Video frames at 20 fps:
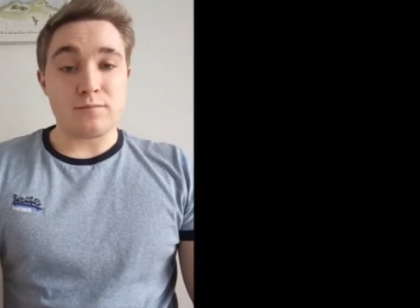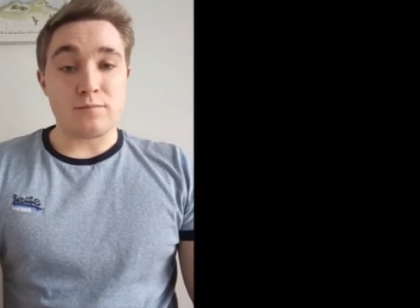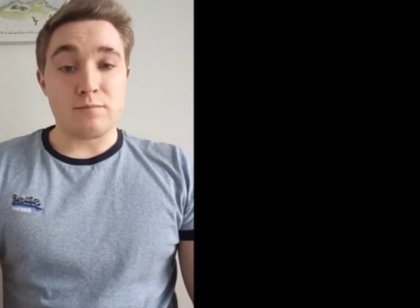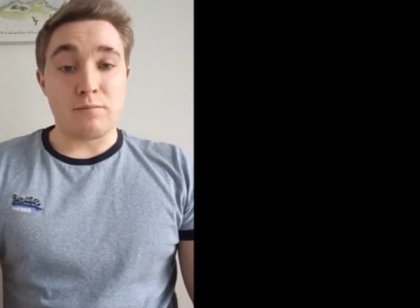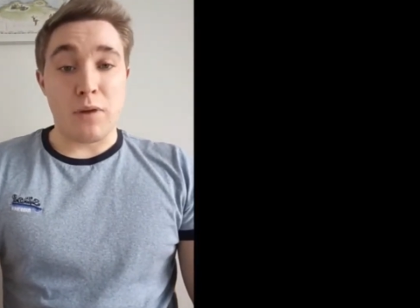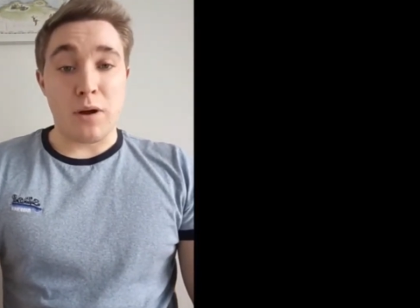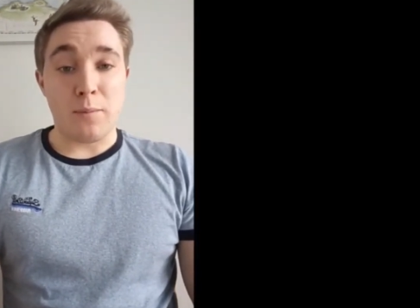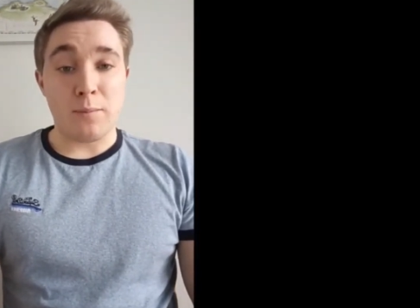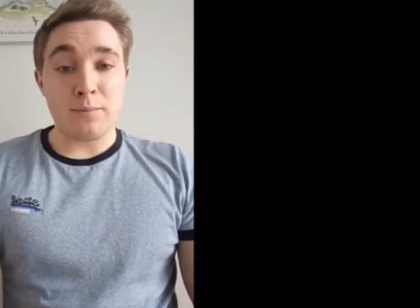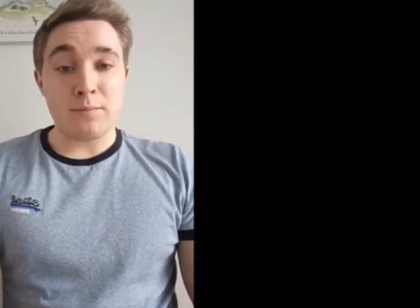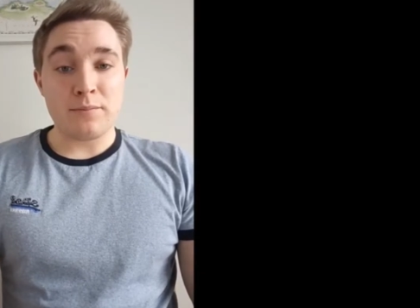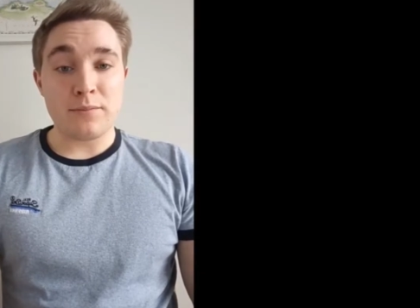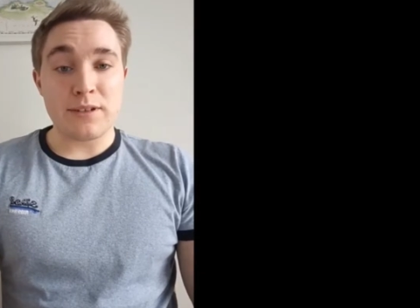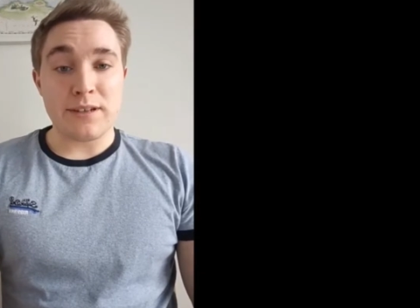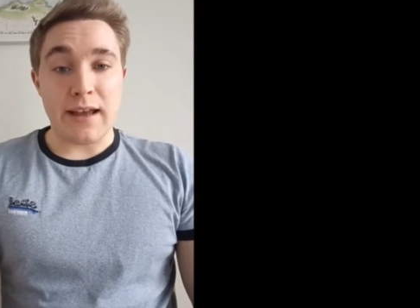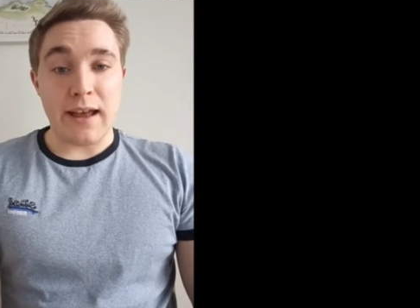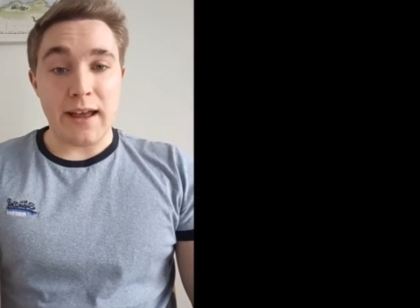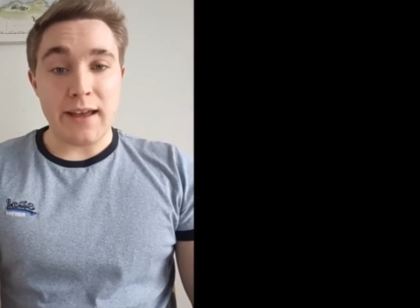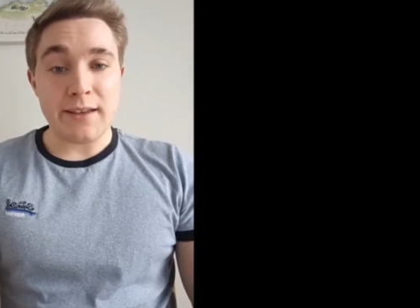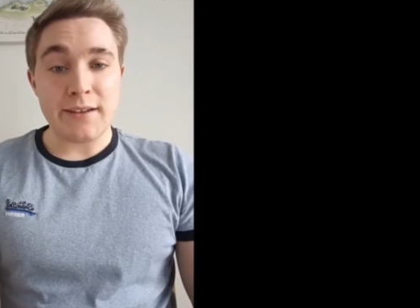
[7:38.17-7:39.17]
Mum,
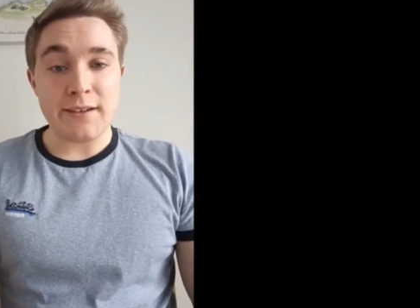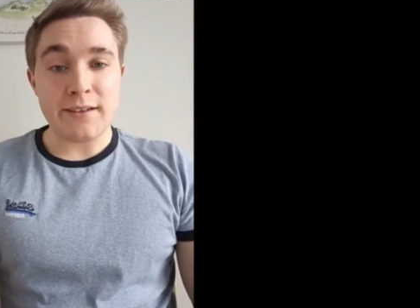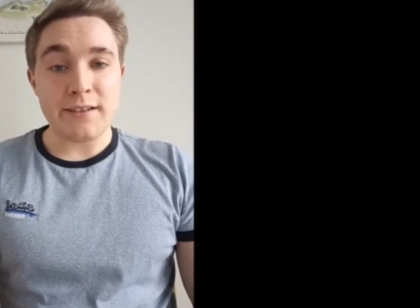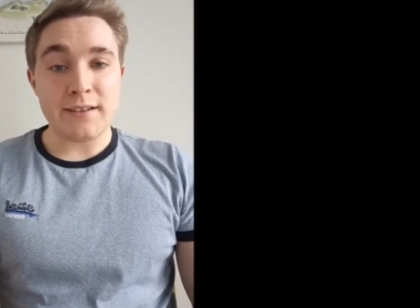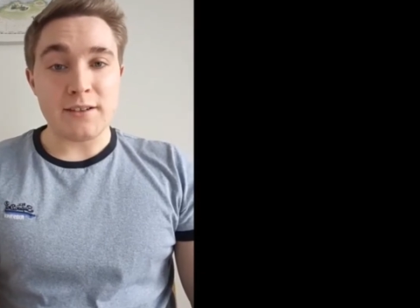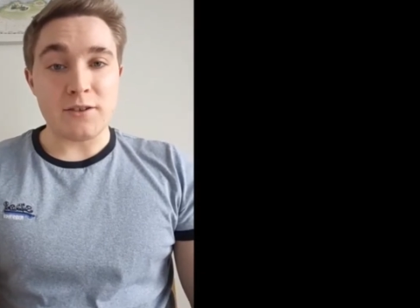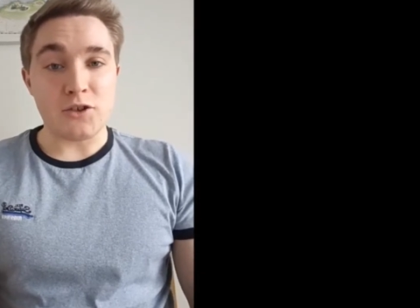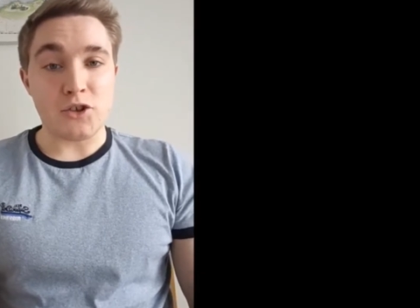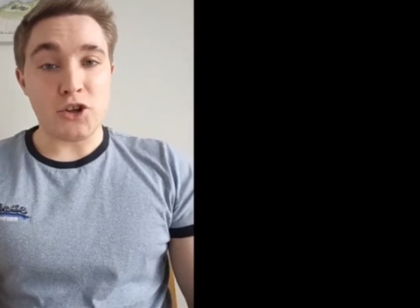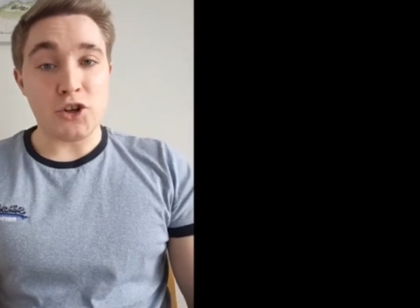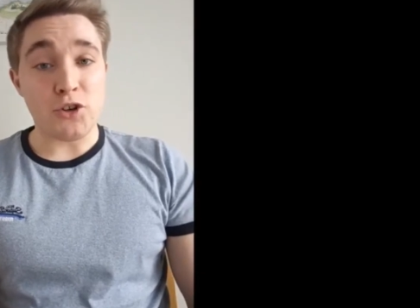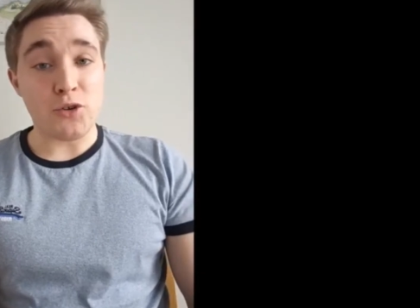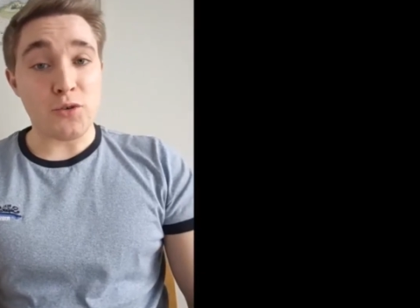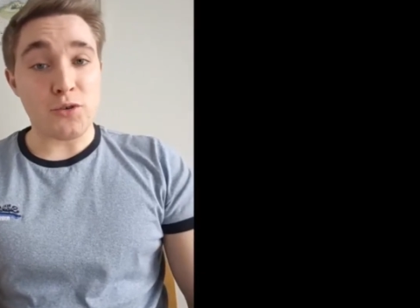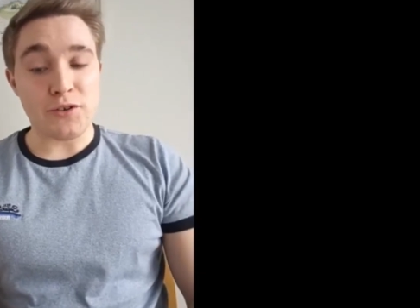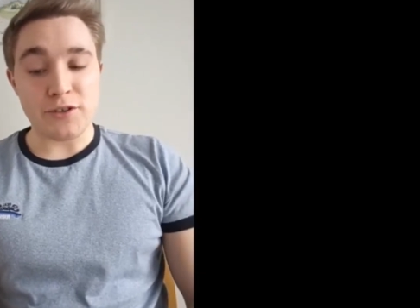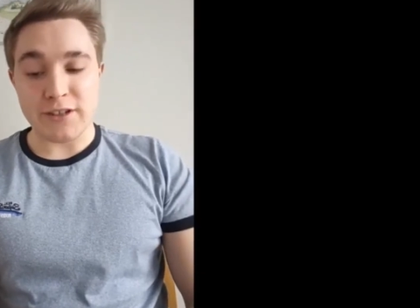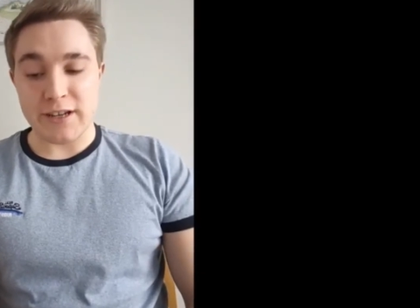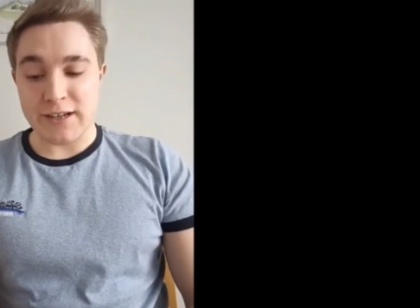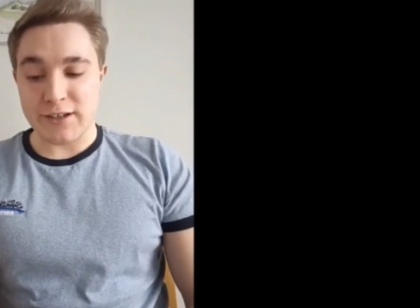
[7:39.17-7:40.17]
Dad, and two
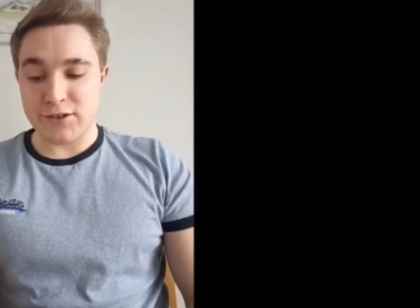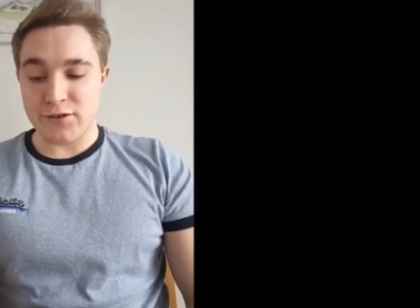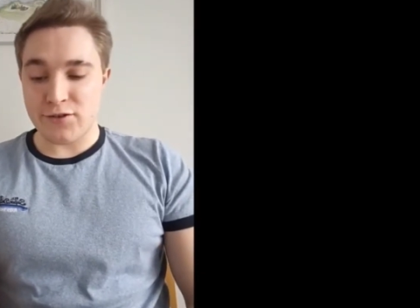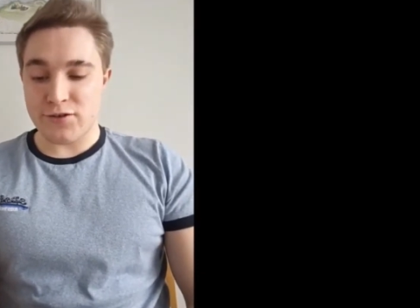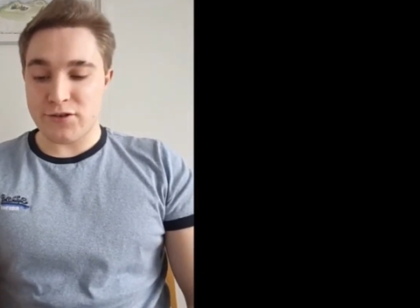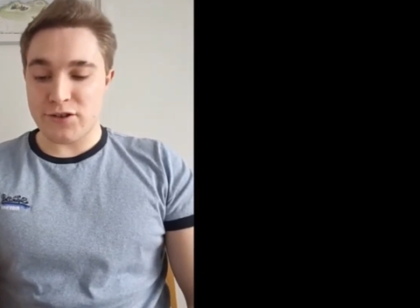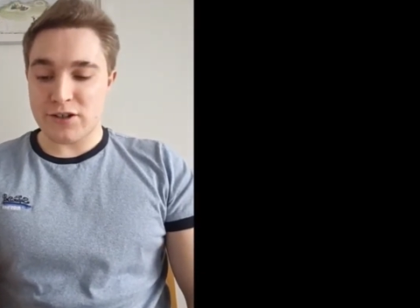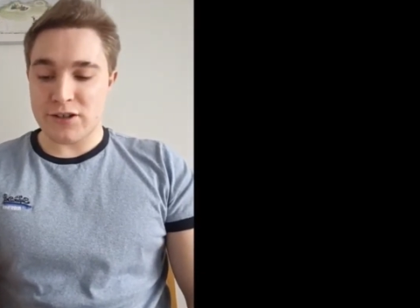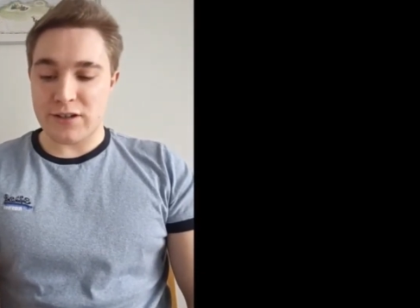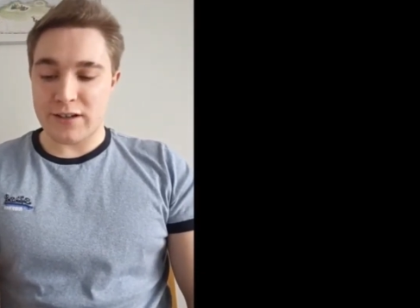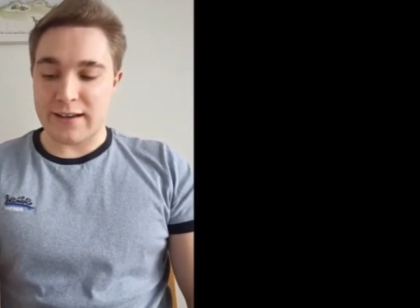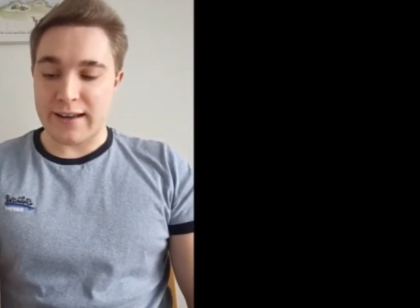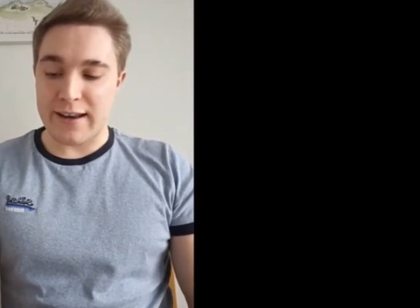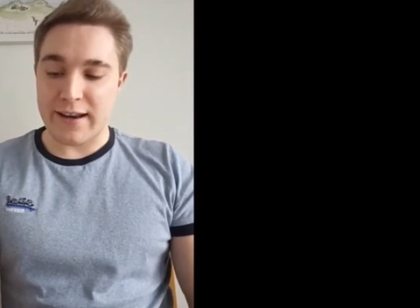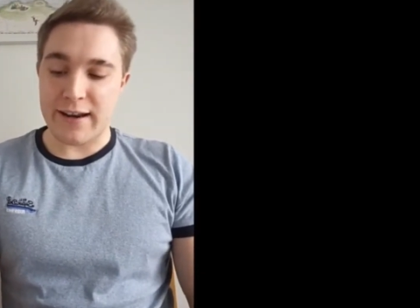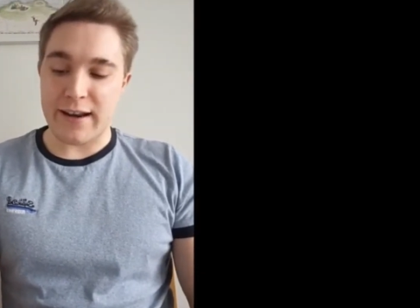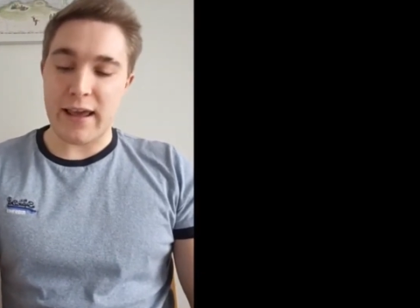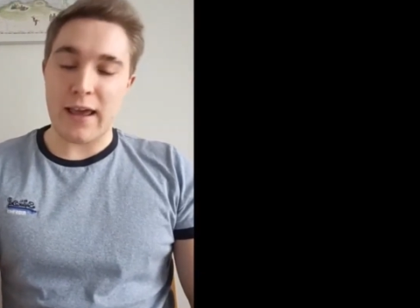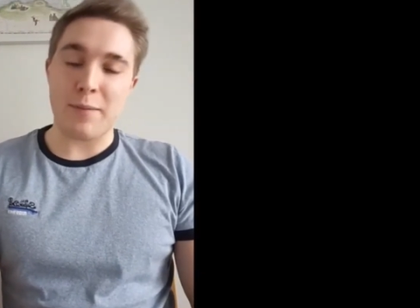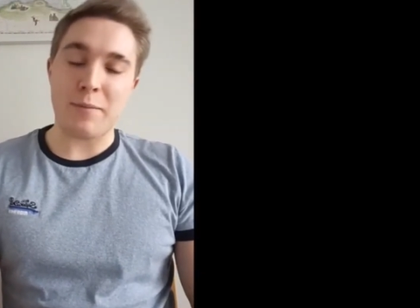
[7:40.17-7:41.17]
older sisters, Lynn
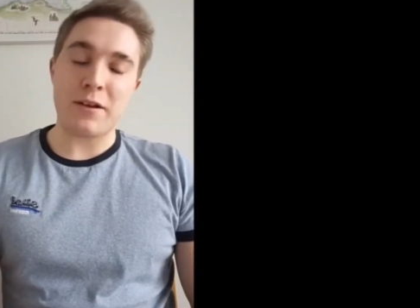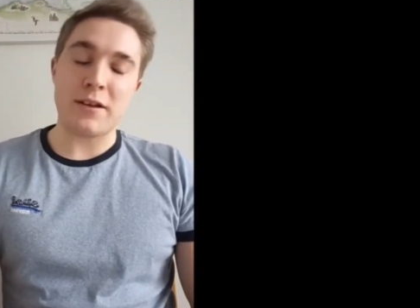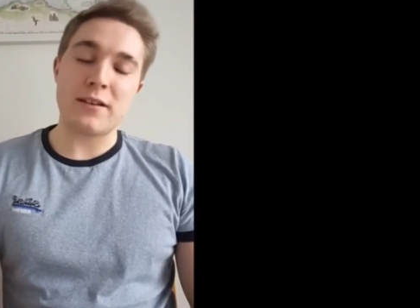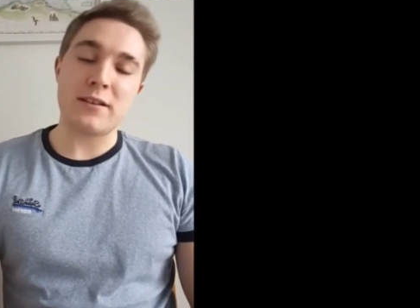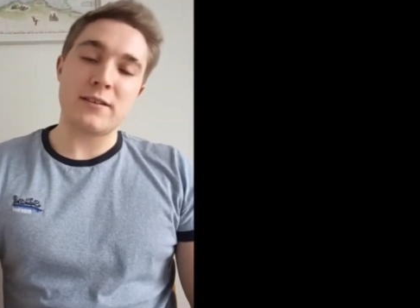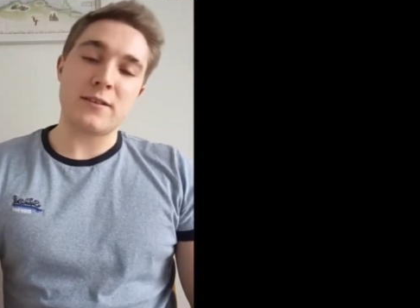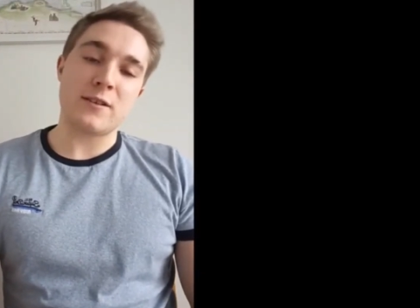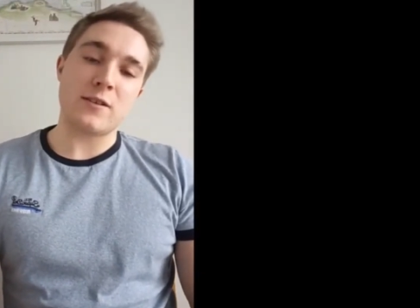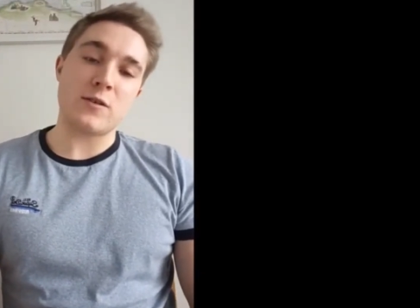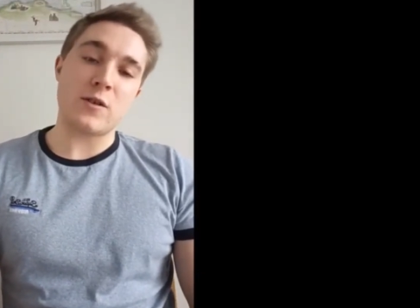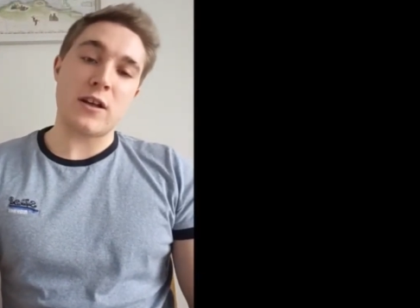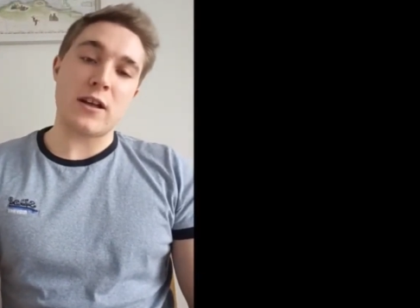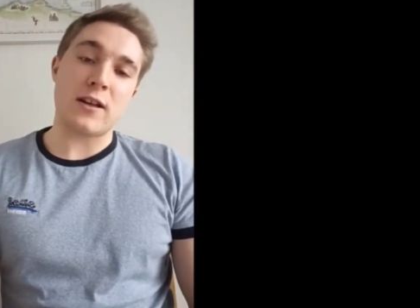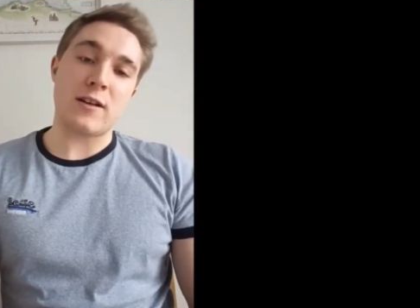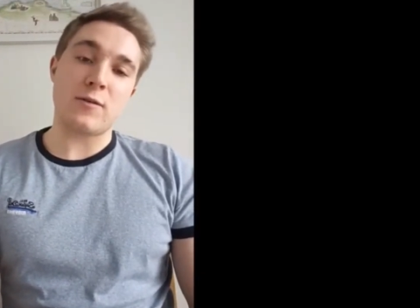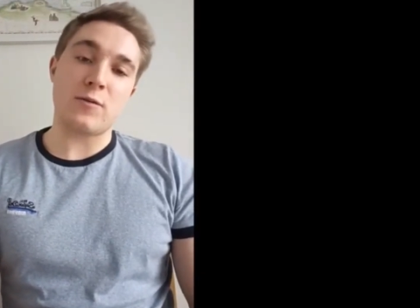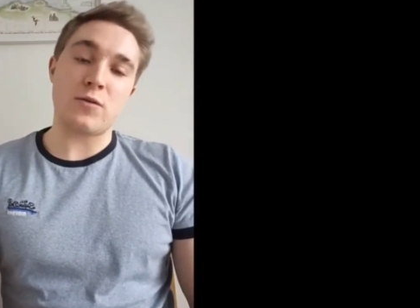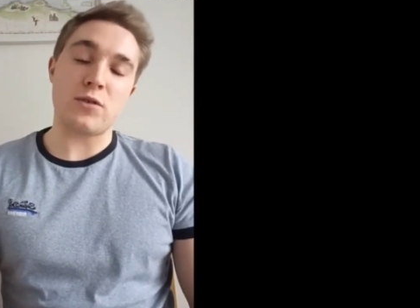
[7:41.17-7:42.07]
and Emma,